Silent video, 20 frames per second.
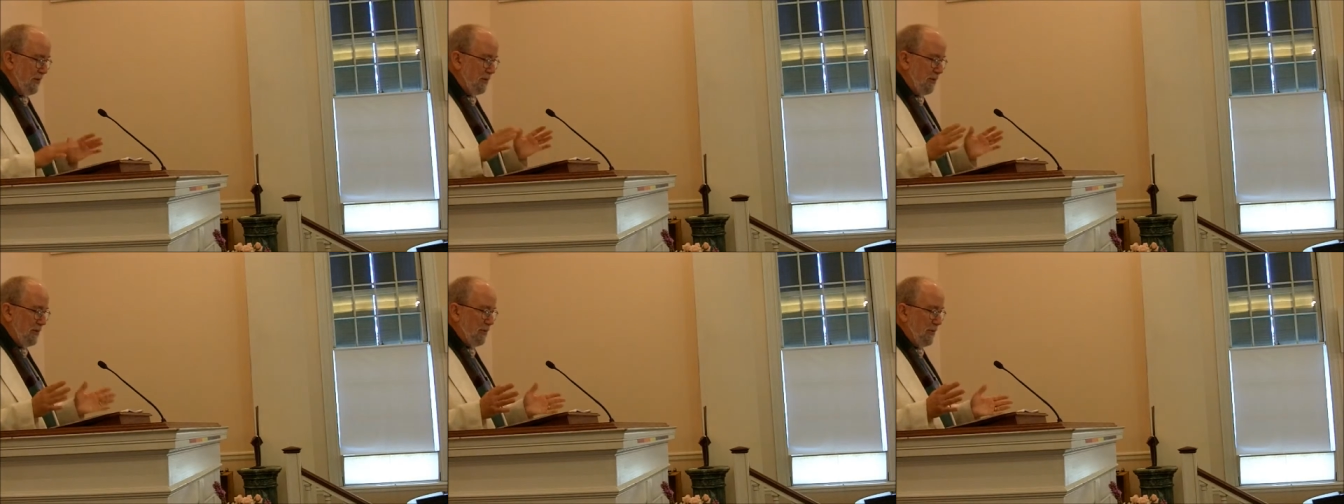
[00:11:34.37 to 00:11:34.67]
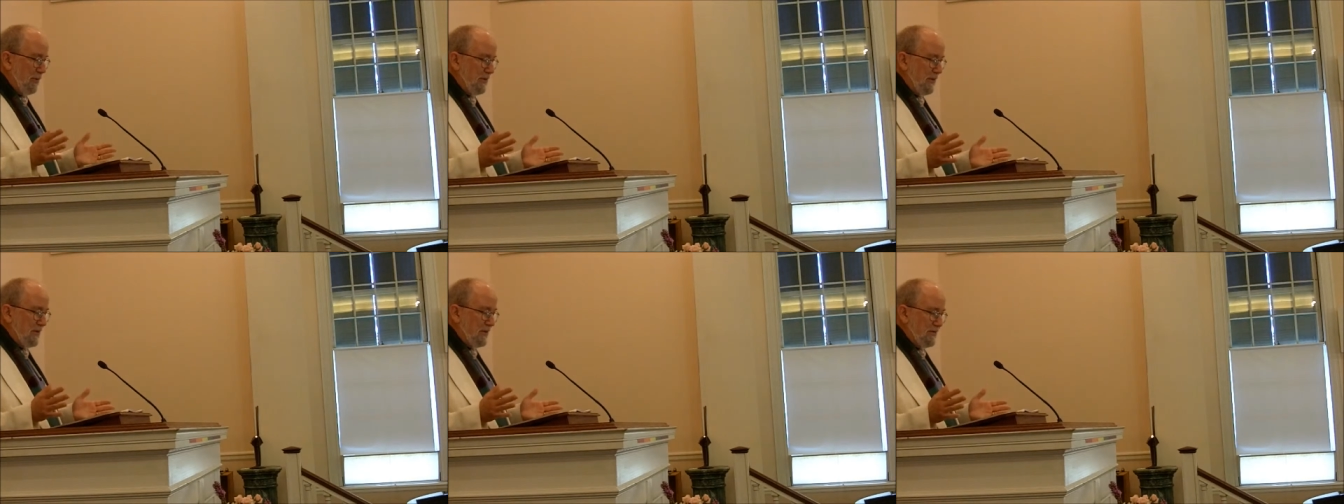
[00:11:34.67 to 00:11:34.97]
When
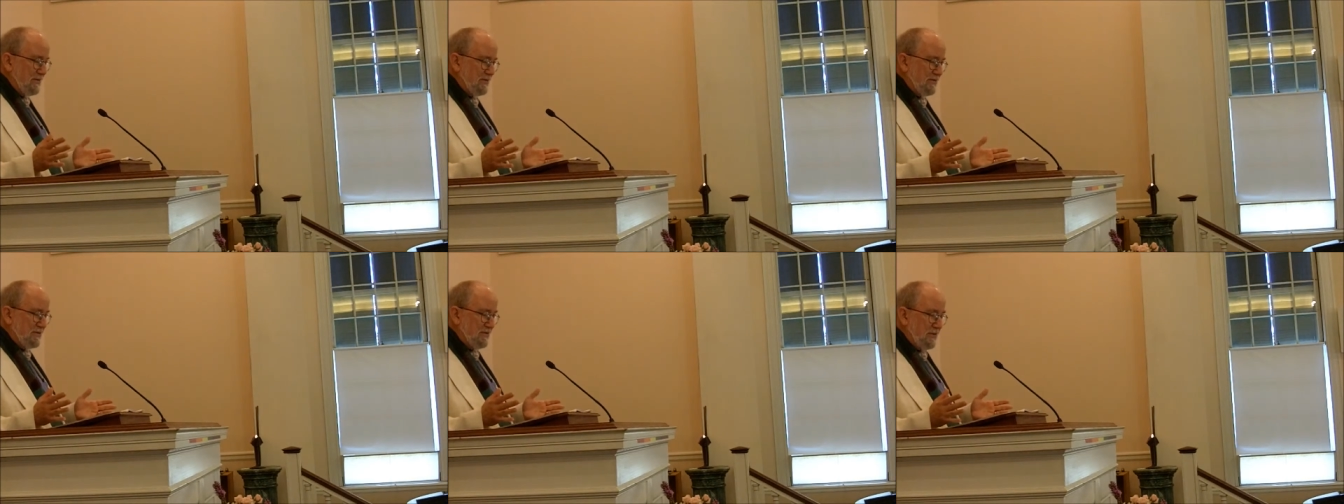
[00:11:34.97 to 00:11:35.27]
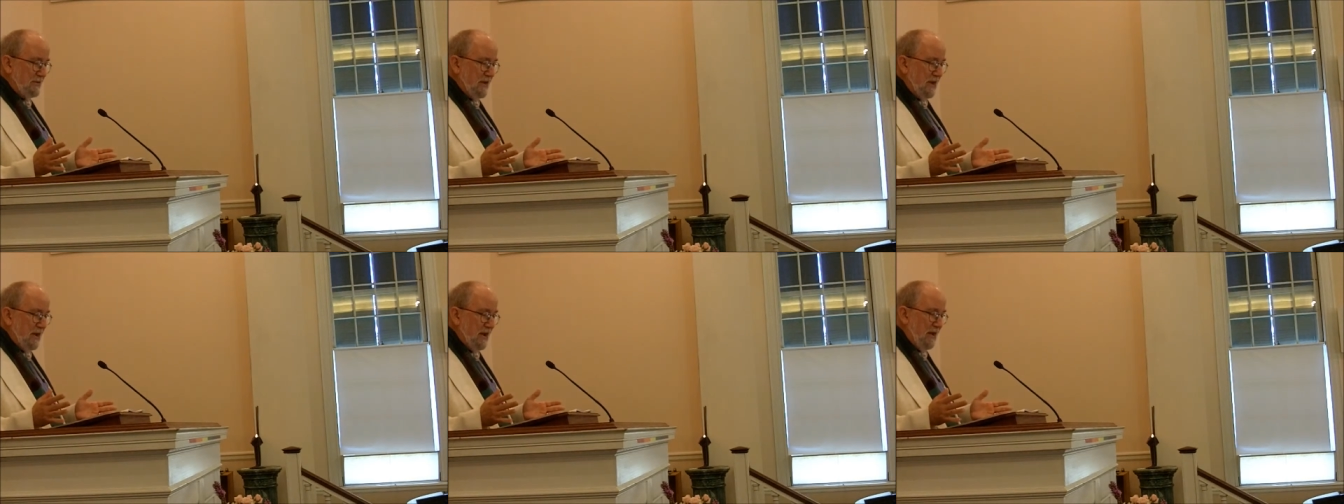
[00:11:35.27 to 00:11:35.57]
we look at this
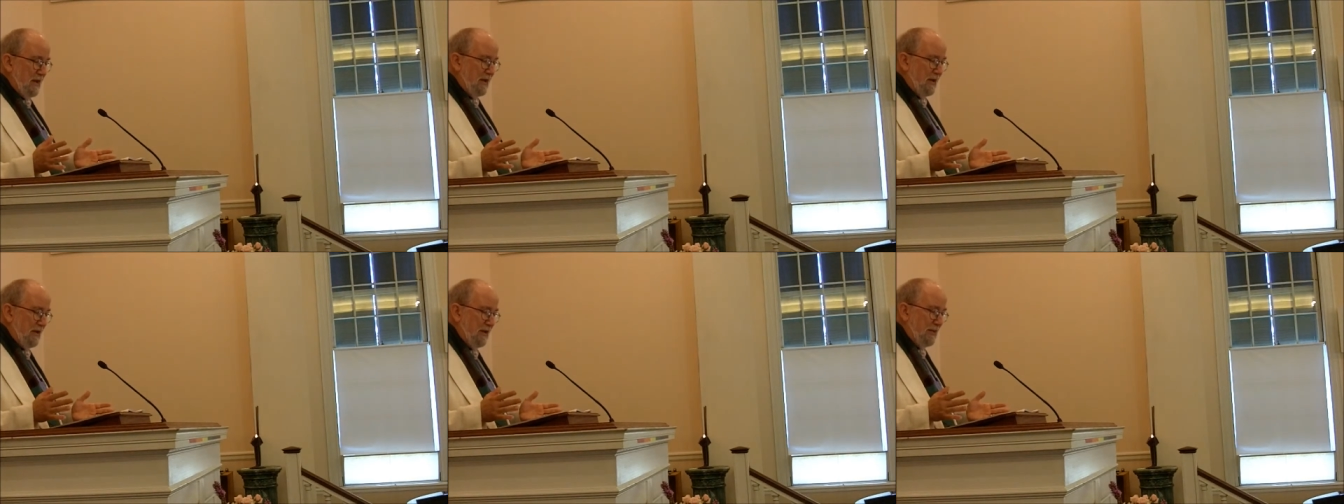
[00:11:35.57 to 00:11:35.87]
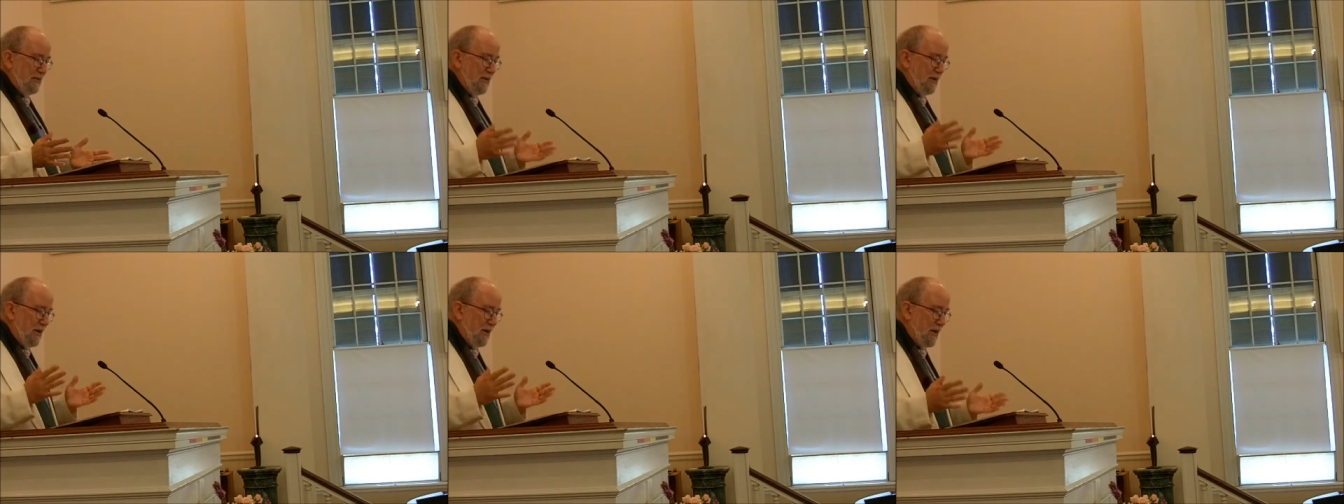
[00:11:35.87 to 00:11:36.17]
today,
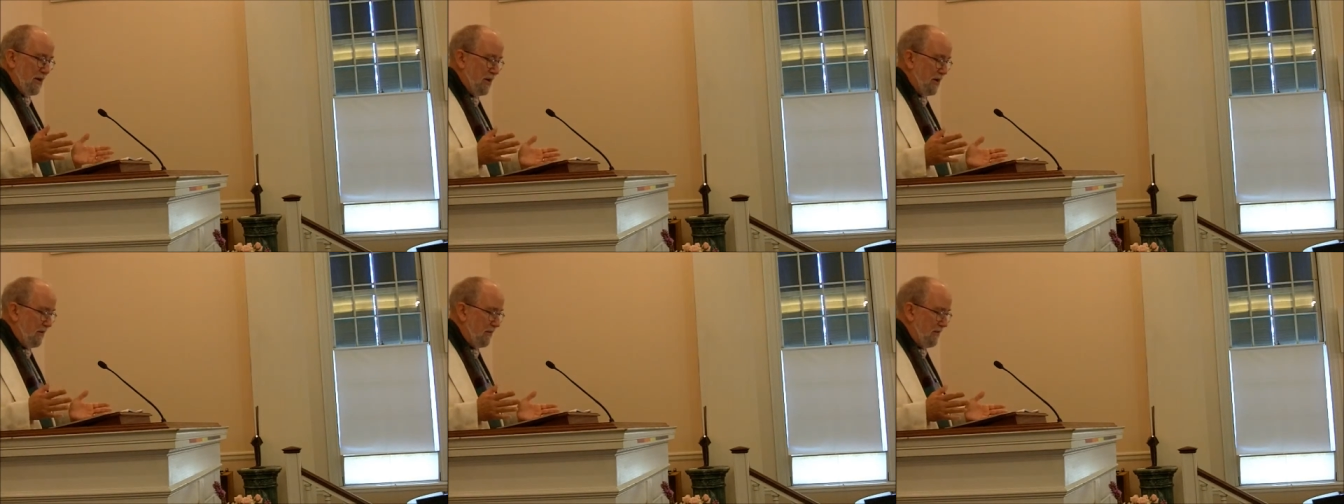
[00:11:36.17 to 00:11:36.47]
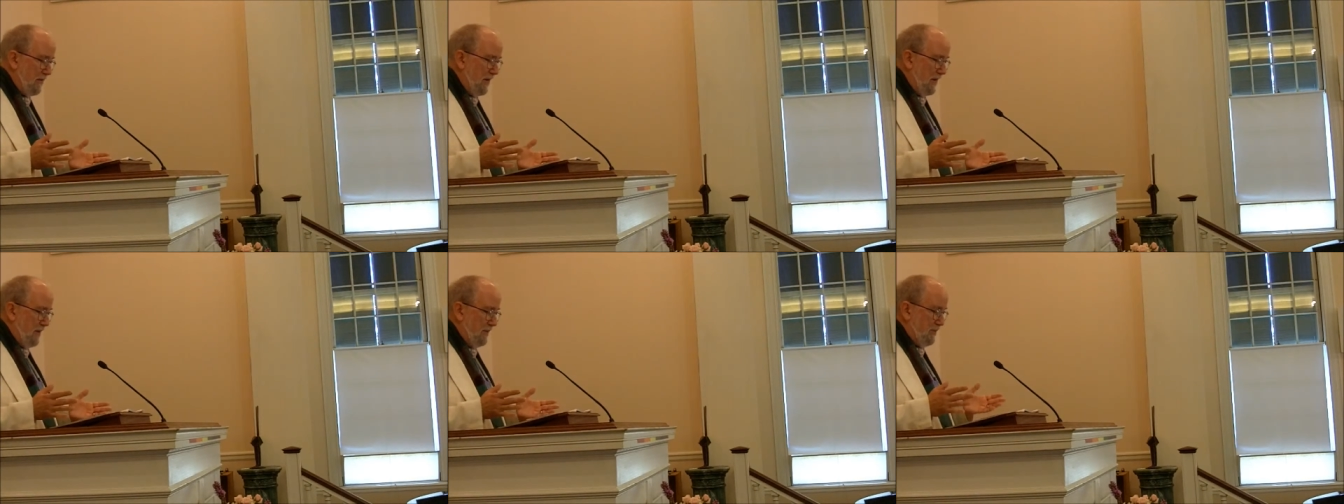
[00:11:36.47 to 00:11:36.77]
we are
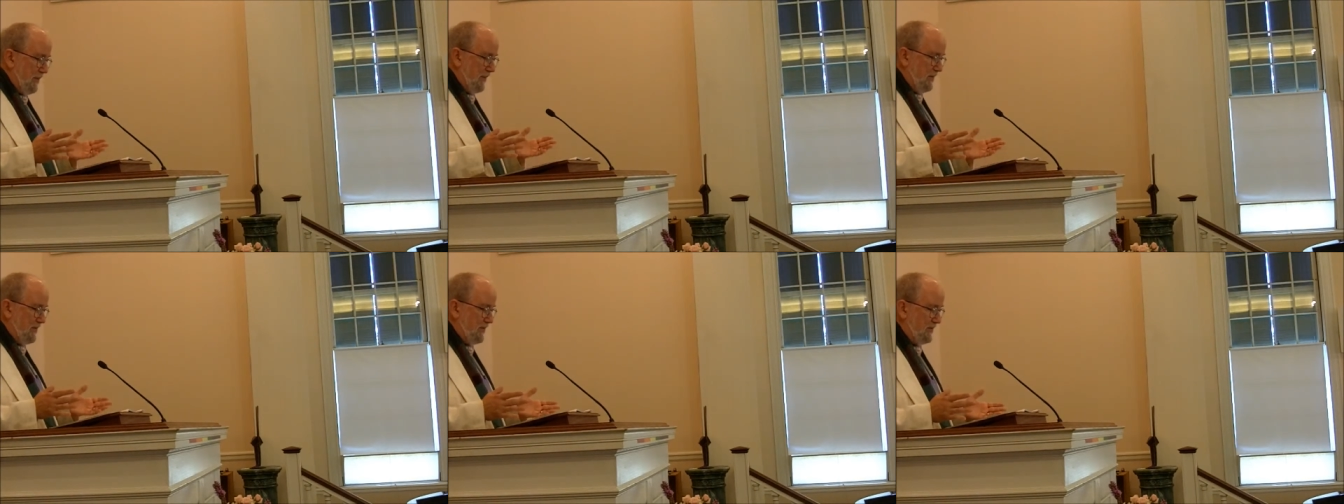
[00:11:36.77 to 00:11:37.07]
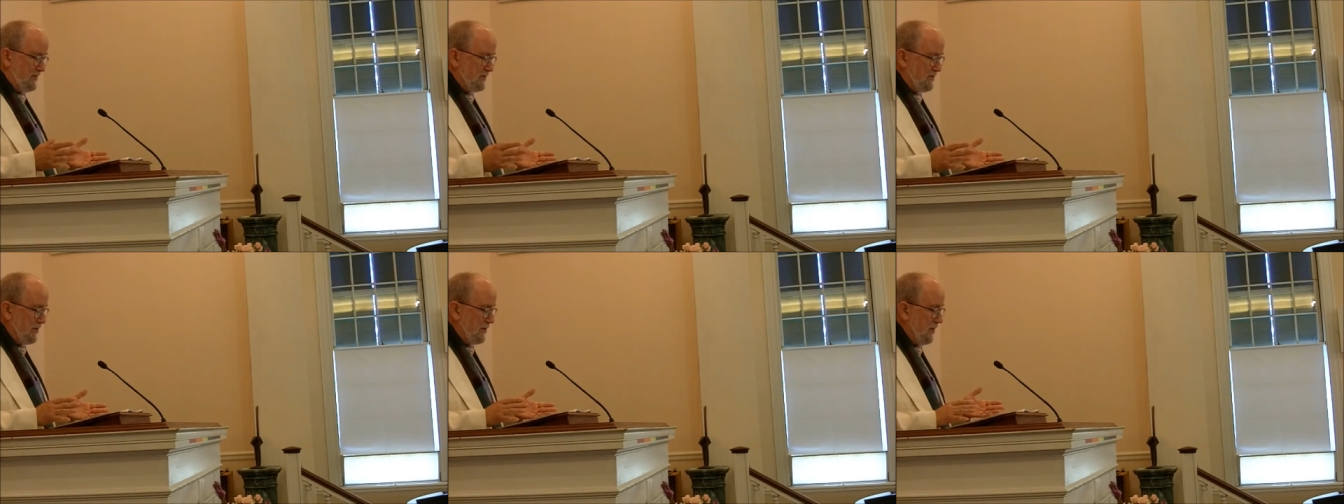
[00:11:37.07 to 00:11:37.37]
horrified by
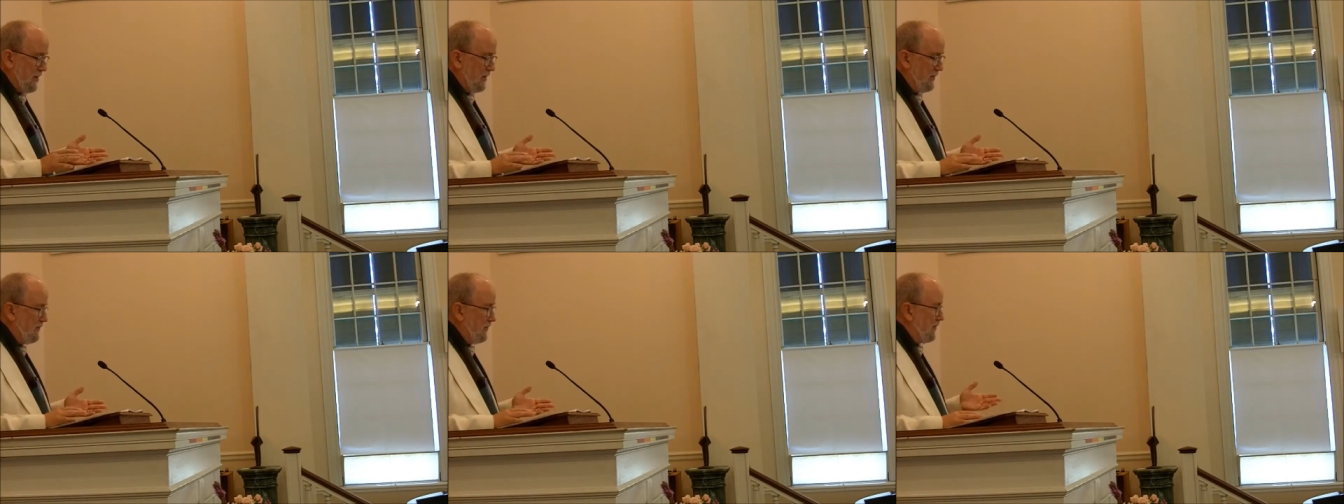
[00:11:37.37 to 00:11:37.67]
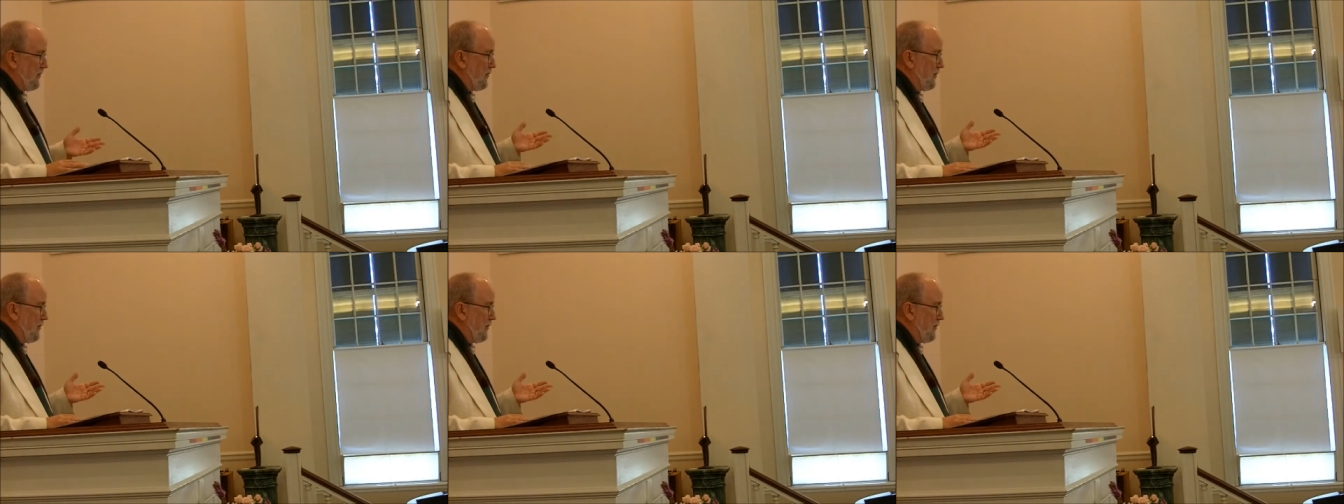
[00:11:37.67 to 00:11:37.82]
the disregard for the